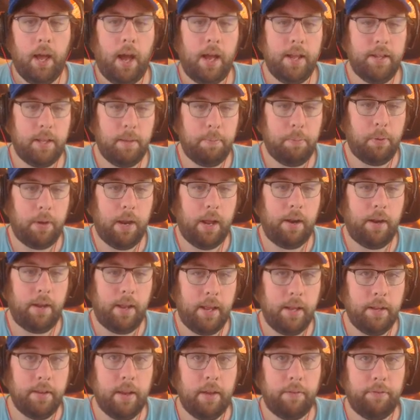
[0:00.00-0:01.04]
I did put out an
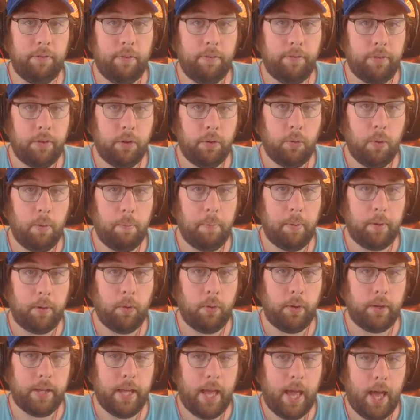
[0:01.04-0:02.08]
in-depth review on
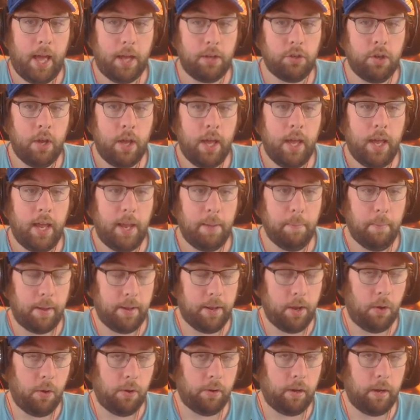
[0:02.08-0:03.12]
Bitcoin Cash in my
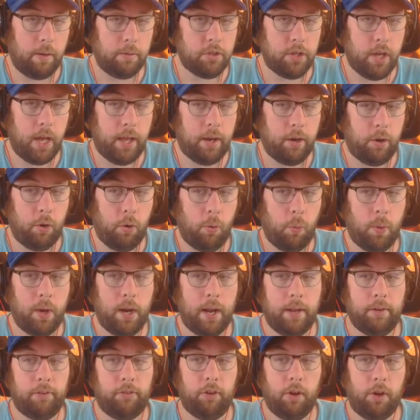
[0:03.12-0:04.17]
Telegram channel when
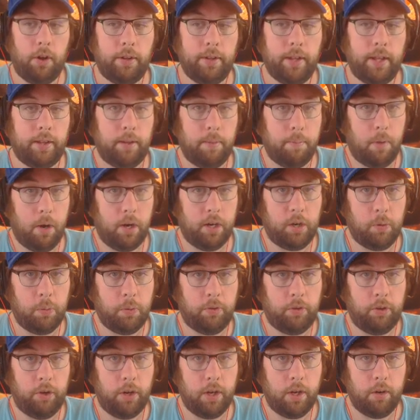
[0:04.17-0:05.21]
I saw that the market
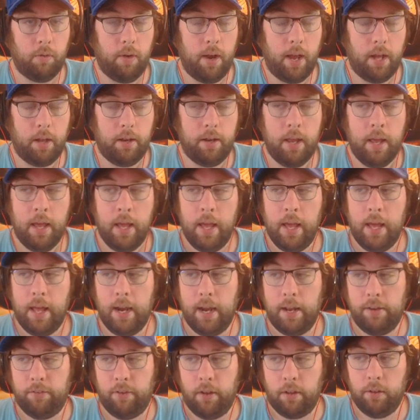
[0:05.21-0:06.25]
was turning around.
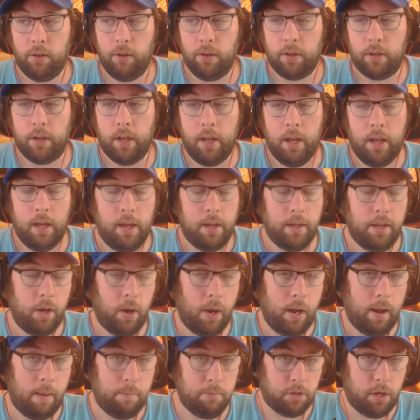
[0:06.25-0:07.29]
And I said, look,
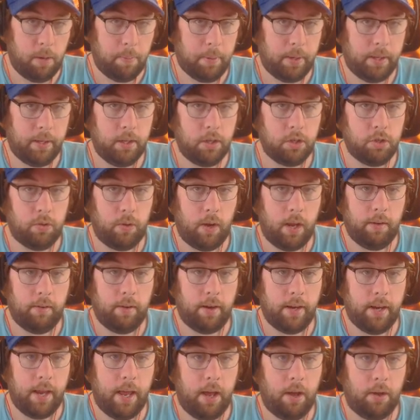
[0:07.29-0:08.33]
I'm jumping in this trade
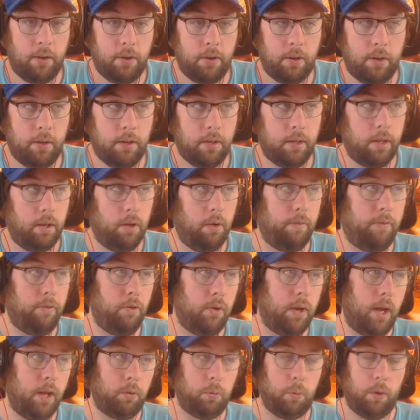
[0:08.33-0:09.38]
right now. If you
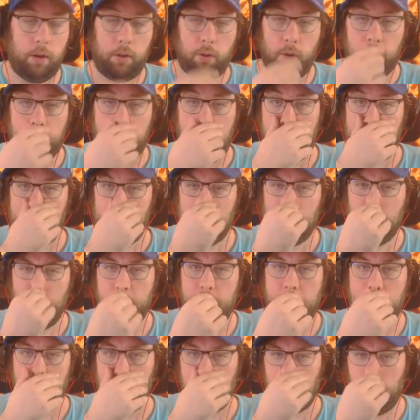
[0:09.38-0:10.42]
guys want to look at it, go
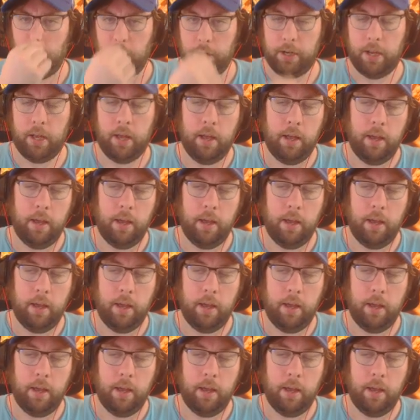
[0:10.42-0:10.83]
take a look.